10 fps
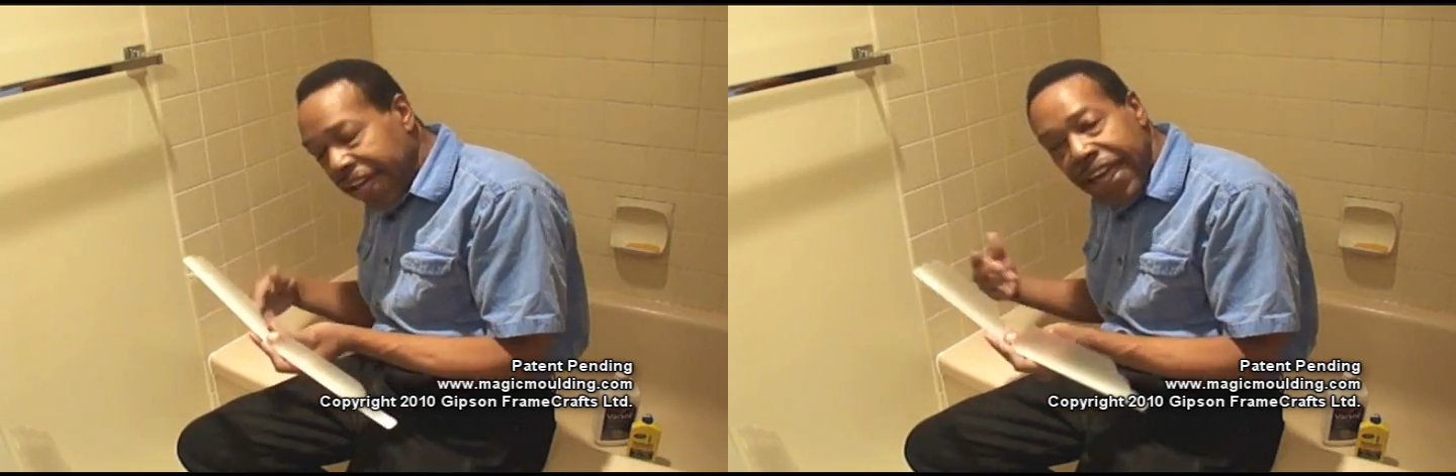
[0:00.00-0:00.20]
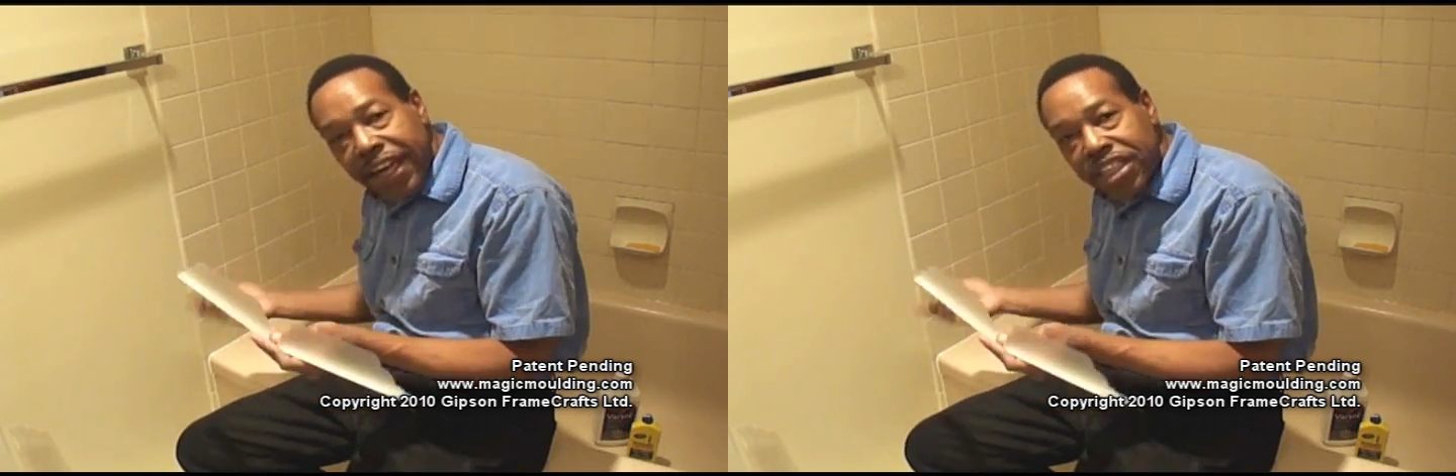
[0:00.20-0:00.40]

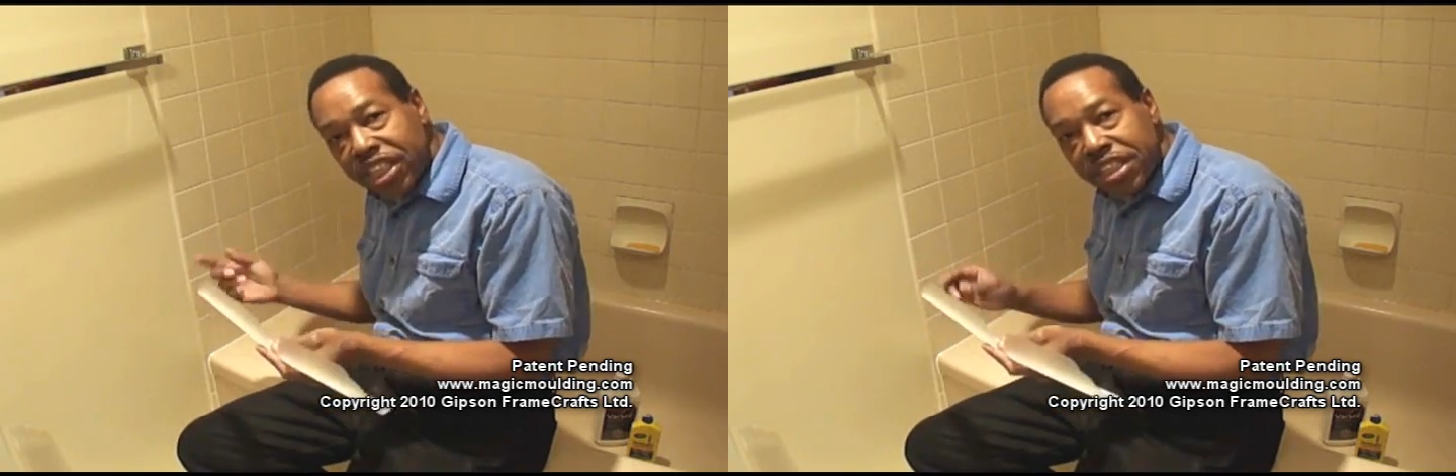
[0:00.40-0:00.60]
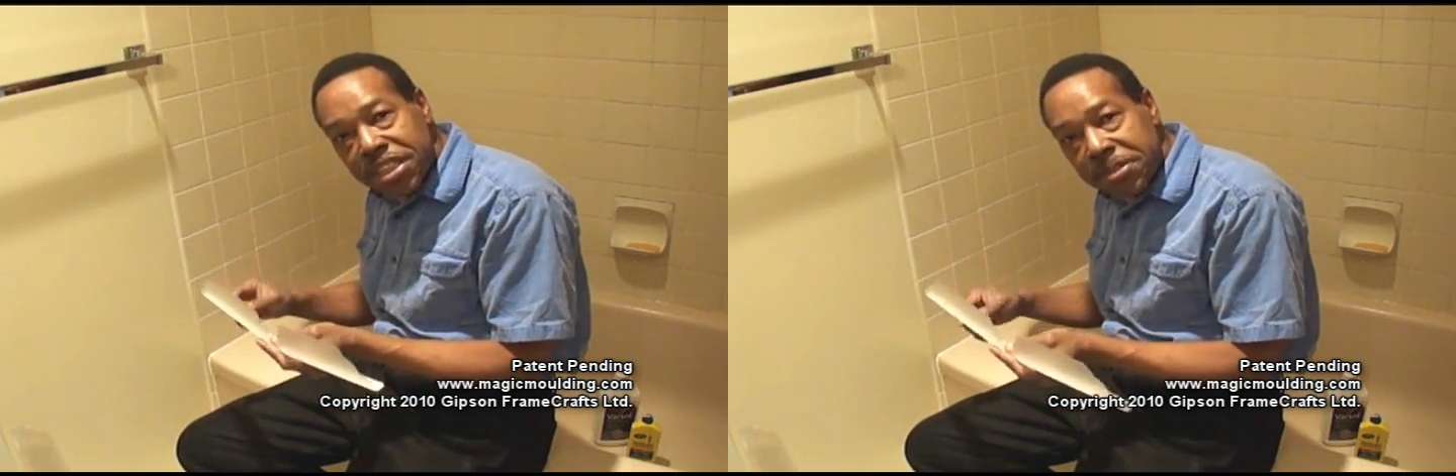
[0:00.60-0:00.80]
he can
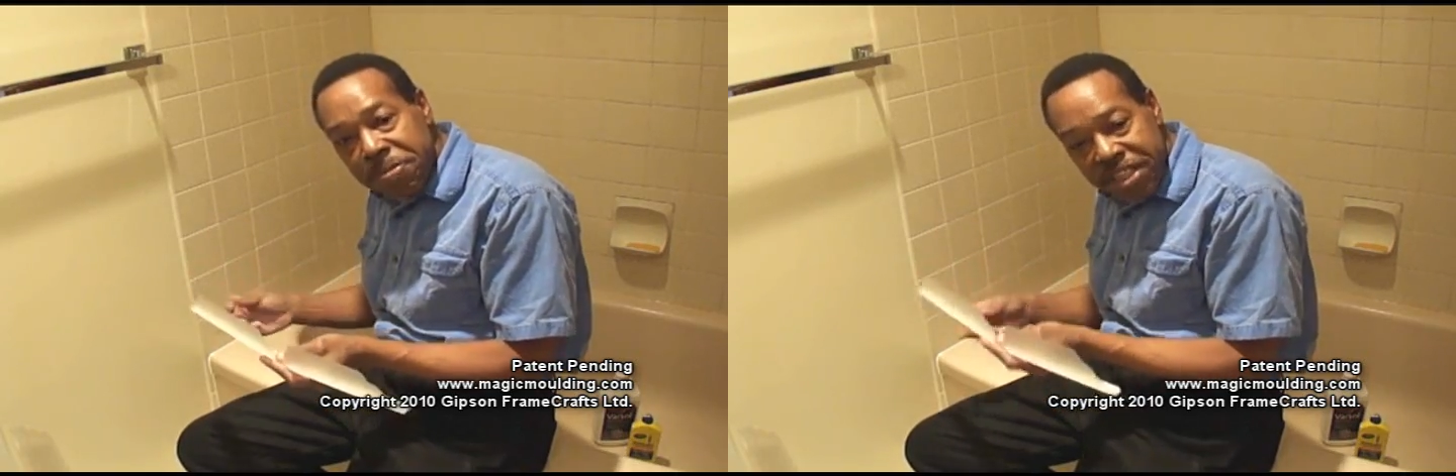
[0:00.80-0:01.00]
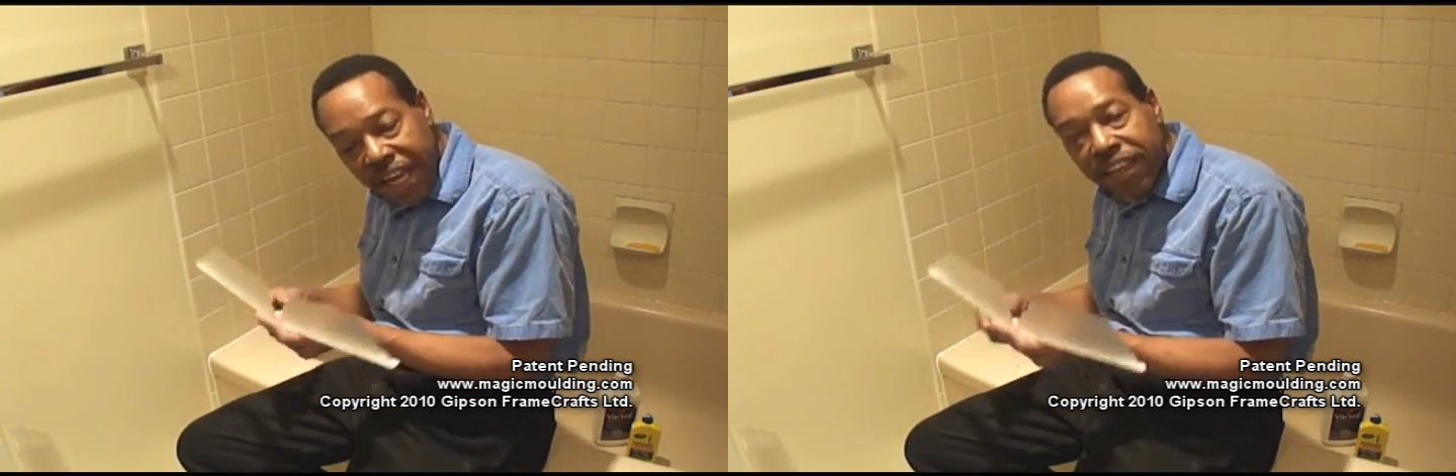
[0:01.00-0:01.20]
just
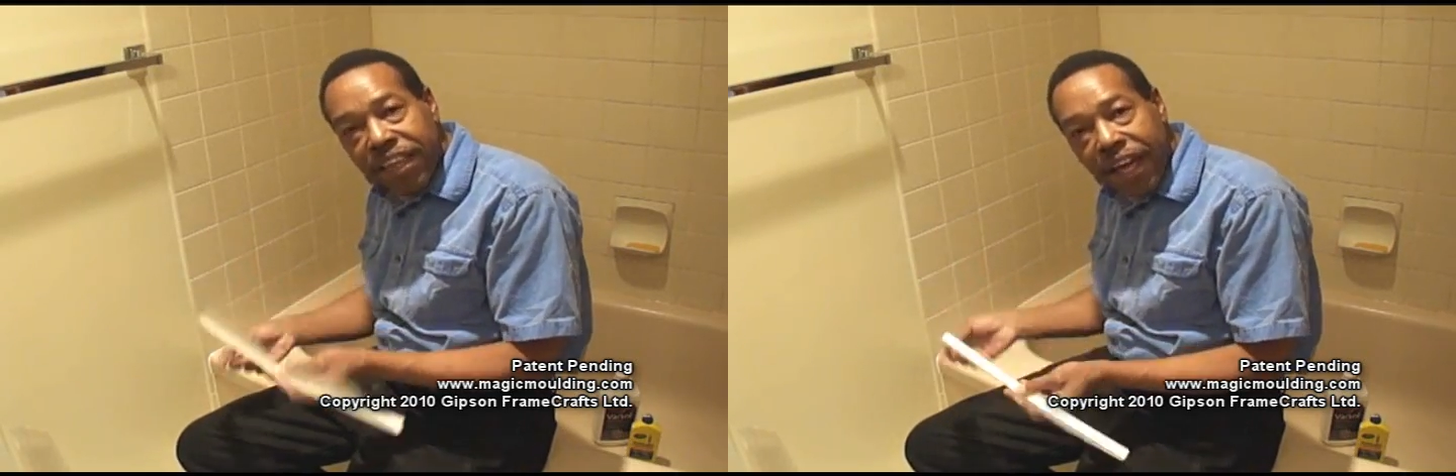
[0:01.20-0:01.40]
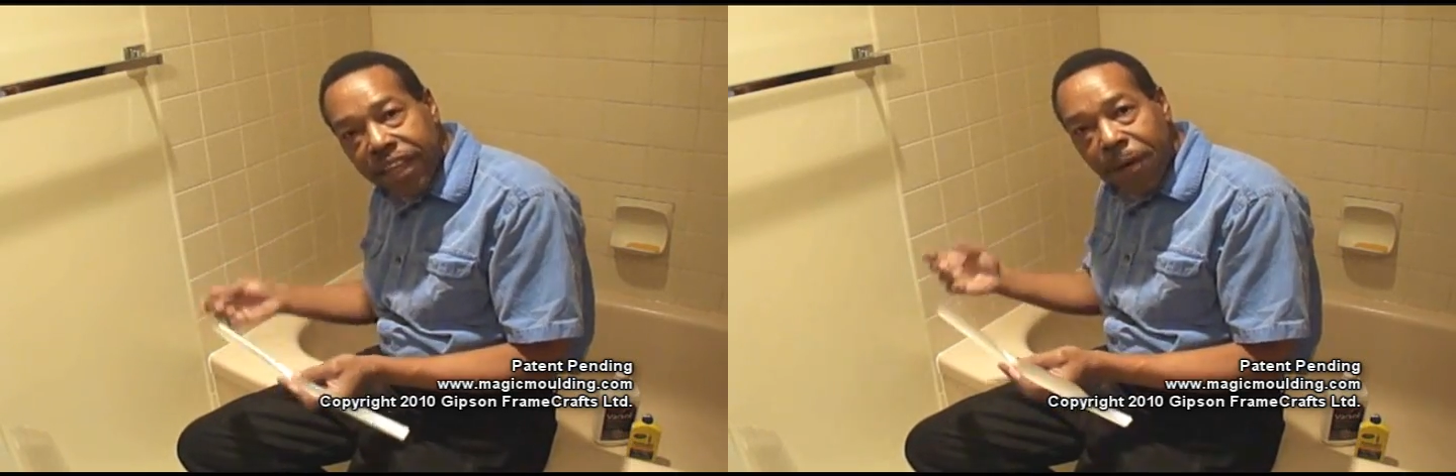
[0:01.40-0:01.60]
take
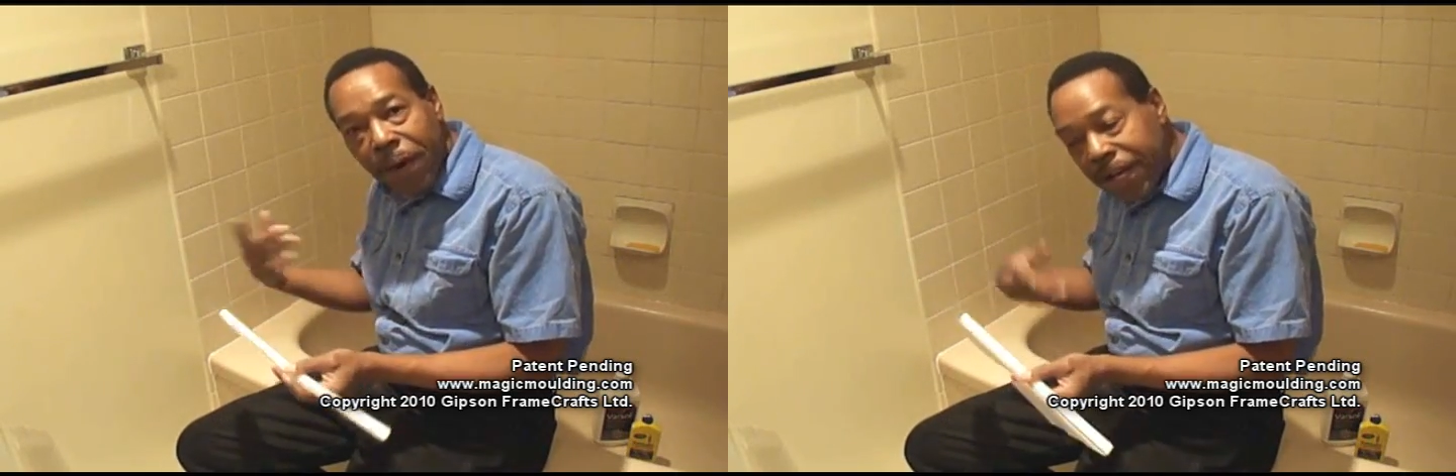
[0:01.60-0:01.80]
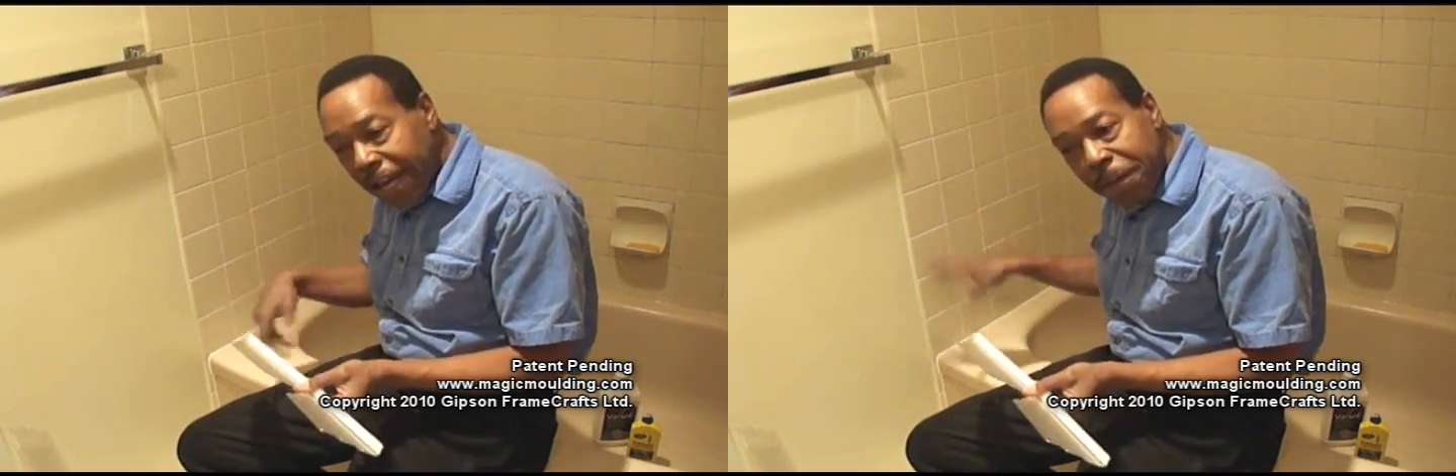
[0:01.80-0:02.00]
the other one